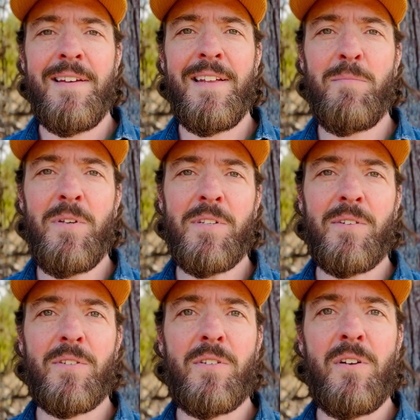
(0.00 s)
In a
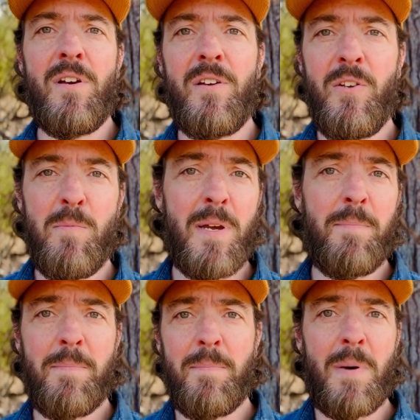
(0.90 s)
musical studio, you
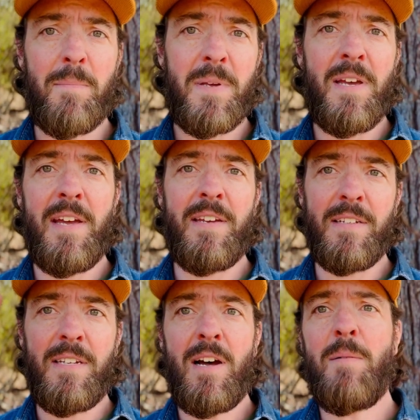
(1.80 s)
might be a
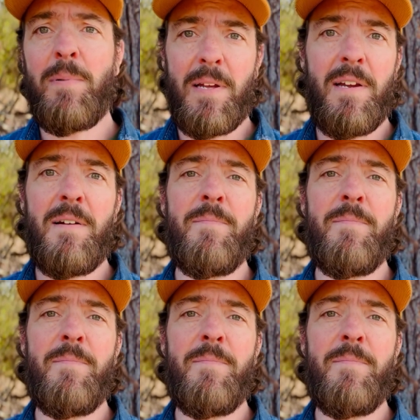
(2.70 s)
guitar player,